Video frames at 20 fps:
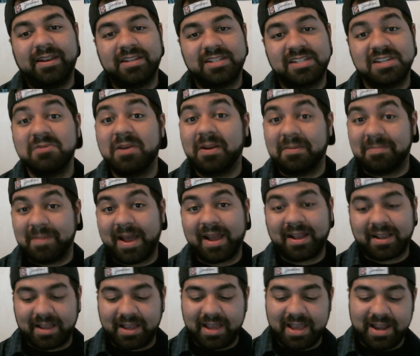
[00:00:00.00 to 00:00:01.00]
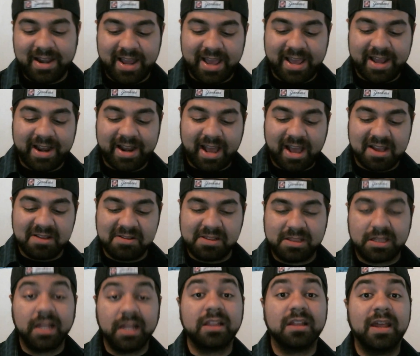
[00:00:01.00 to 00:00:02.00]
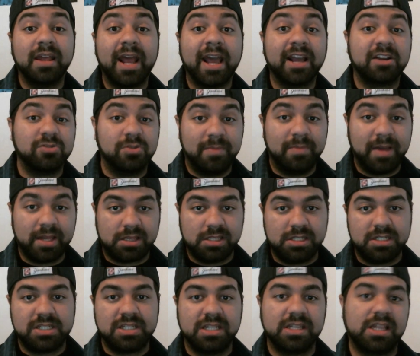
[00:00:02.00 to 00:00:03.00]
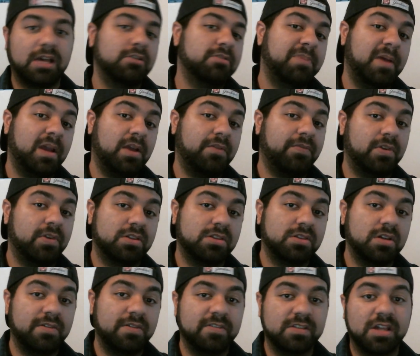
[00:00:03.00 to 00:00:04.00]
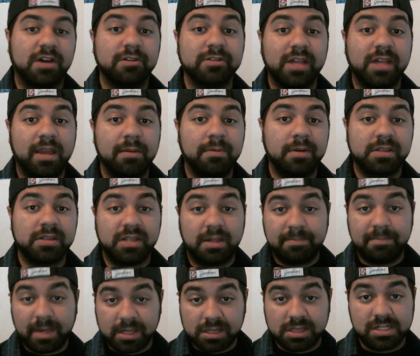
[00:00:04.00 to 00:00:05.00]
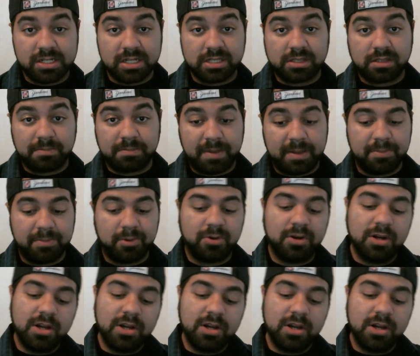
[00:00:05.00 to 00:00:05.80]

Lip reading: She winked back, and then I sent an actual message. Since I was paying for the service, I was able to send messages to people.